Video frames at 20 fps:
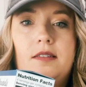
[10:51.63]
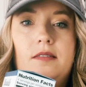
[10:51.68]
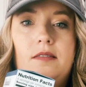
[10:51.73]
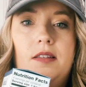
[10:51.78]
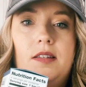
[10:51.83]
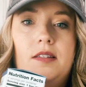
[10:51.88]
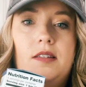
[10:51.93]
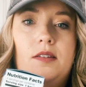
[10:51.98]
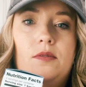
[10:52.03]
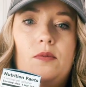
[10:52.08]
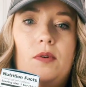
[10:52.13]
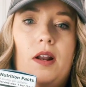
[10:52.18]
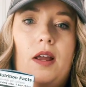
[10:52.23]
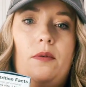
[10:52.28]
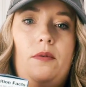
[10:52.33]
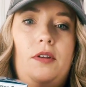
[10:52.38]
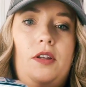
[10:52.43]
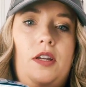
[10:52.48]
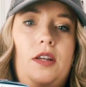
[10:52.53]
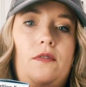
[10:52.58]
this is what I
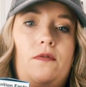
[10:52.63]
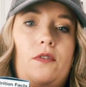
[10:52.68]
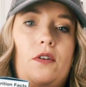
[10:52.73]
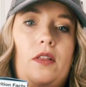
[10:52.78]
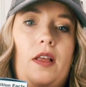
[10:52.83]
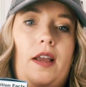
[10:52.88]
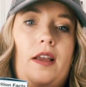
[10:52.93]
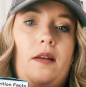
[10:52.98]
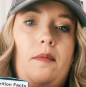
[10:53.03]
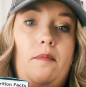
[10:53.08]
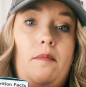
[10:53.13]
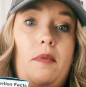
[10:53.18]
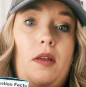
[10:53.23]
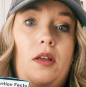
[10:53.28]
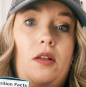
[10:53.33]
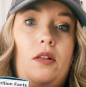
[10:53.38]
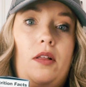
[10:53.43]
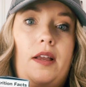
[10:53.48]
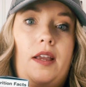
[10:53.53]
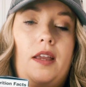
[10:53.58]
would eat for like a
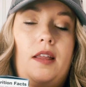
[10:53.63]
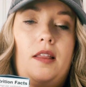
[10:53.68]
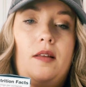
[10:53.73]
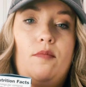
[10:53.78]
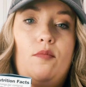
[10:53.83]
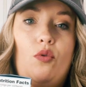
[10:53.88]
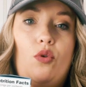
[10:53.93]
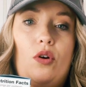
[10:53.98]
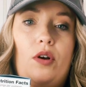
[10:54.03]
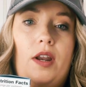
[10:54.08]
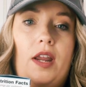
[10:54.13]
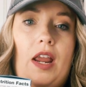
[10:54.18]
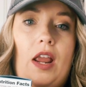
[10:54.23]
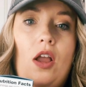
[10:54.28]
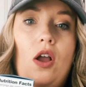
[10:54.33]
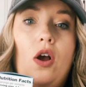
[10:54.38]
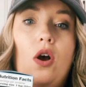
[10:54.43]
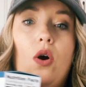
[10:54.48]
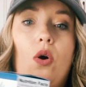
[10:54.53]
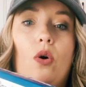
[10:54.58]
meal, like in the morning
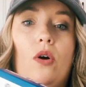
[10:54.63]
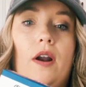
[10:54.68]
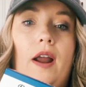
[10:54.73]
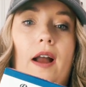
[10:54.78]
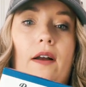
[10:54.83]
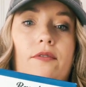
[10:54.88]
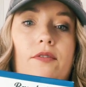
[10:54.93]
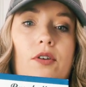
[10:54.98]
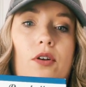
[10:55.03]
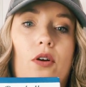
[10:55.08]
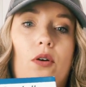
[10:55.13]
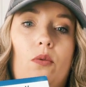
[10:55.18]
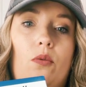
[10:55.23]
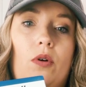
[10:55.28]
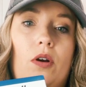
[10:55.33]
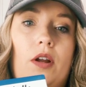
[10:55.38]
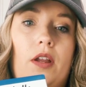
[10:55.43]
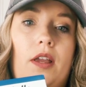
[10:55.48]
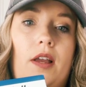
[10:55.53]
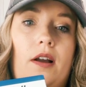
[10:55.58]
or after a
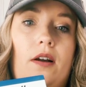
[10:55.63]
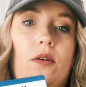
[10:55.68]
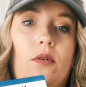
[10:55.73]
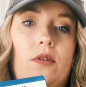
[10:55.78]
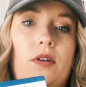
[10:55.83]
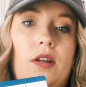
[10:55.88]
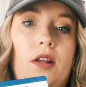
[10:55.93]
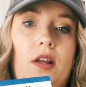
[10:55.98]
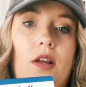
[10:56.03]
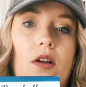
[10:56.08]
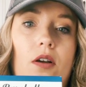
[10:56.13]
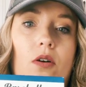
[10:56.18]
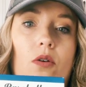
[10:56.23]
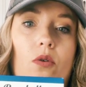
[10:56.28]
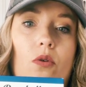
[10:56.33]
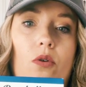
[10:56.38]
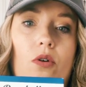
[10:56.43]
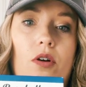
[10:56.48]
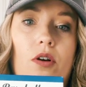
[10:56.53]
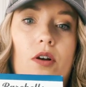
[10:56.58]
workout,
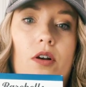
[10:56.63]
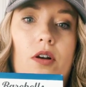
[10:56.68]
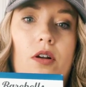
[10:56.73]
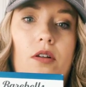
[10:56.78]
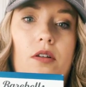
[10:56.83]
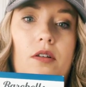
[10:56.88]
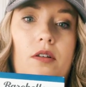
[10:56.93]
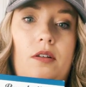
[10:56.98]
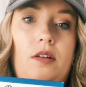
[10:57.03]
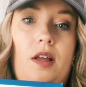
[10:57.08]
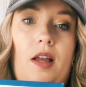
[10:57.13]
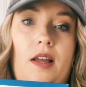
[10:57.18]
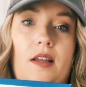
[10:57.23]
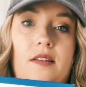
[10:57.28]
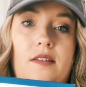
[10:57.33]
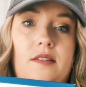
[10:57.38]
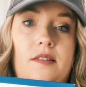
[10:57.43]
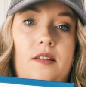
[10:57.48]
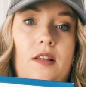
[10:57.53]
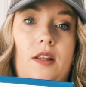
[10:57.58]
or
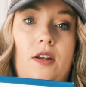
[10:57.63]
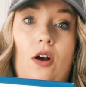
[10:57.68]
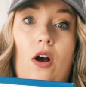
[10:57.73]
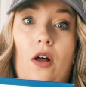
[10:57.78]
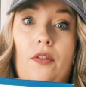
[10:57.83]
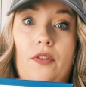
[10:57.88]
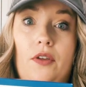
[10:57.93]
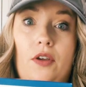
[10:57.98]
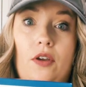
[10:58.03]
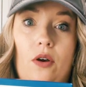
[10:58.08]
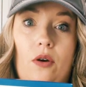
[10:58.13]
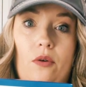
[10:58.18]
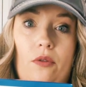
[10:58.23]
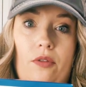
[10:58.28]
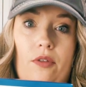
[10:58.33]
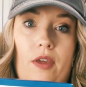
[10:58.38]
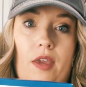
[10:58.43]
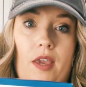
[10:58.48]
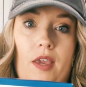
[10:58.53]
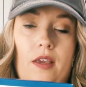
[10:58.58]
as an on-the-go
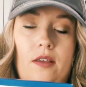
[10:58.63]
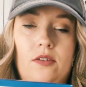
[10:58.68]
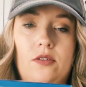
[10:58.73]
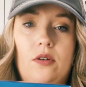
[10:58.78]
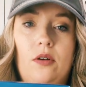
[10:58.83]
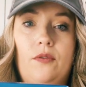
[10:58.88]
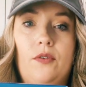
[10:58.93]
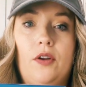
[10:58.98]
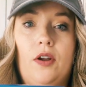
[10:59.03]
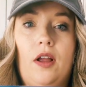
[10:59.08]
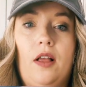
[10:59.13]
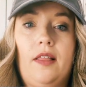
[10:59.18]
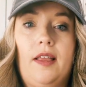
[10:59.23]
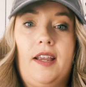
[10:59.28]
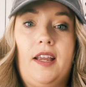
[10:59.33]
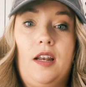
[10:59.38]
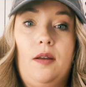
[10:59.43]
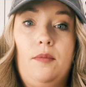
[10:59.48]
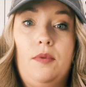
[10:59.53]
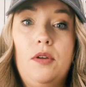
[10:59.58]
thing. So if you're at like
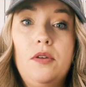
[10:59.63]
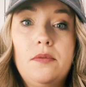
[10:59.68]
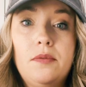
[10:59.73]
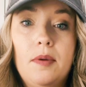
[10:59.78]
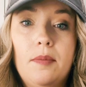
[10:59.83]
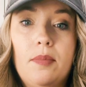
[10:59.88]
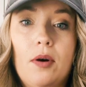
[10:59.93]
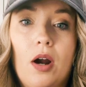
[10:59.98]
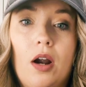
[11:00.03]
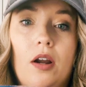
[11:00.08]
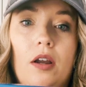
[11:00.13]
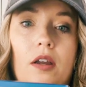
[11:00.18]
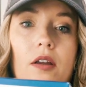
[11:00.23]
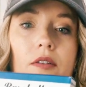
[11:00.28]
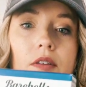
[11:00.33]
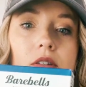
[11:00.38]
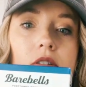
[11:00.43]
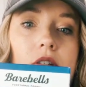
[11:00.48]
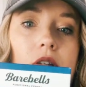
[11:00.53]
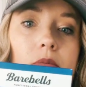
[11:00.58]
an amusement park,
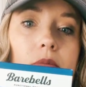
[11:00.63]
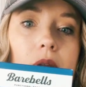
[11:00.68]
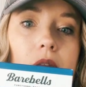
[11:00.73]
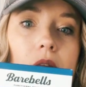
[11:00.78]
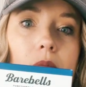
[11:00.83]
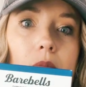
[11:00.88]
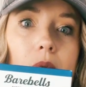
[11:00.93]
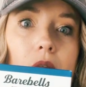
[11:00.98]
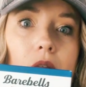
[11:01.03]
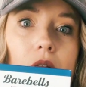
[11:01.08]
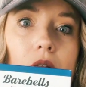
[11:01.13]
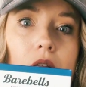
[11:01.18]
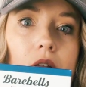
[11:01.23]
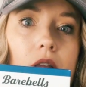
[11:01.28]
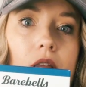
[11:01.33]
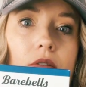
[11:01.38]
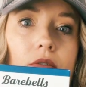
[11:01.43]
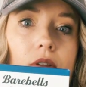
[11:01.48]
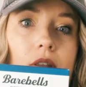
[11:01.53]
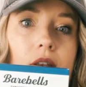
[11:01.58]
this could be a meal
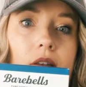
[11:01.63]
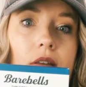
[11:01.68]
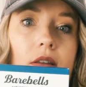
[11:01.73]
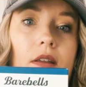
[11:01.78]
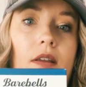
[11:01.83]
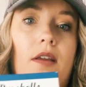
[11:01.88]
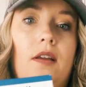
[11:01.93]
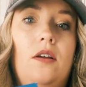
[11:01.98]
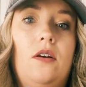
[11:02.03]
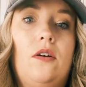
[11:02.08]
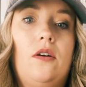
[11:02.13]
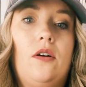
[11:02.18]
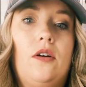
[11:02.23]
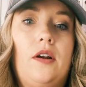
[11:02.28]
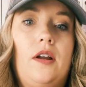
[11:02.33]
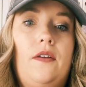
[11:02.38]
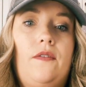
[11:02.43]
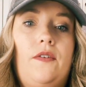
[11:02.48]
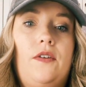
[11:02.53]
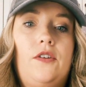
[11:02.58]
even. Or
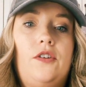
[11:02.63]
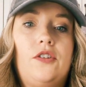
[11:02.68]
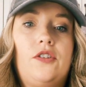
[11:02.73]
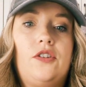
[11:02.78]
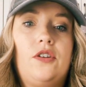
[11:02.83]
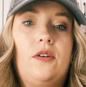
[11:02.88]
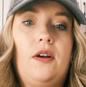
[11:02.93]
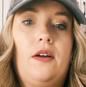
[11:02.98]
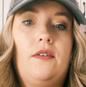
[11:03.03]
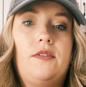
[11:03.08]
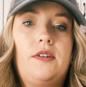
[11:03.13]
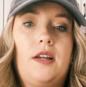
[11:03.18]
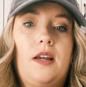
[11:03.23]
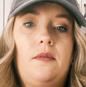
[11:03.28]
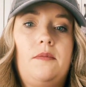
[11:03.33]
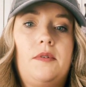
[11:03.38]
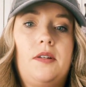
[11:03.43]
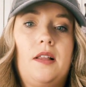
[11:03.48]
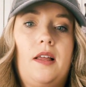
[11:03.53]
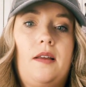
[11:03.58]
if you just don't have
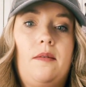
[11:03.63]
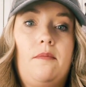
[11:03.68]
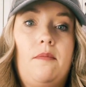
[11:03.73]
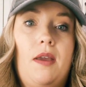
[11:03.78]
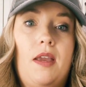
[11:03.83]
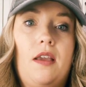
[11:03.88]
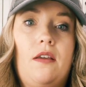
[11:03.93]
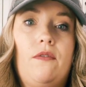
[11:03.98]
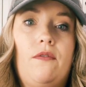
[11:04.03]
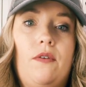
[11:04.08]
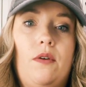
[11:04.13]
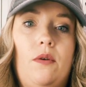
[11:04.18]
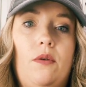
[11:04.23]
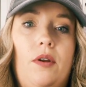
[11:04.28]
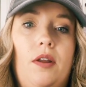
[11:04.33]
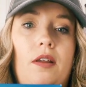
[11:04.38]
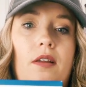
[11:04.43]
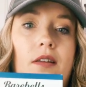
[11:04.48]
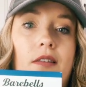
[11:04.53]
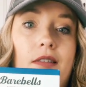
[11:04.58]
time to like make food,
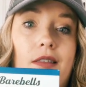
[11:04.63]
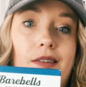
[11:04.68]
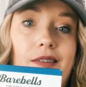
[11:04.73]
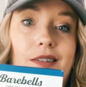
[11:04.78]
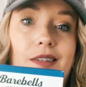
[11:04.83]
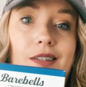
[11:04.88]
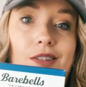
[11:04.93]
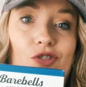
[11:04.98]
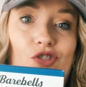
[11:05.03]
this is